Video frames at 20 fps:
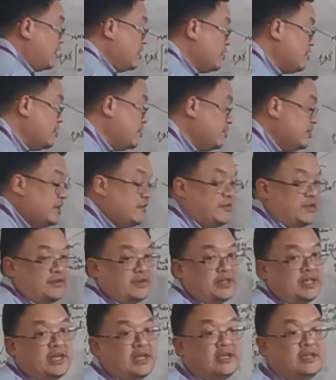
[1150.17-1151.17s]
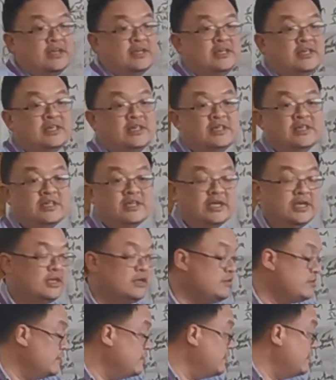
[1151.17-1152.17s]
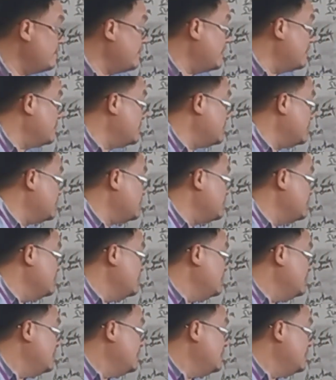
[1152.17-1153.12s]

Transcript: all coronaviridae. Okay, coronaviruses.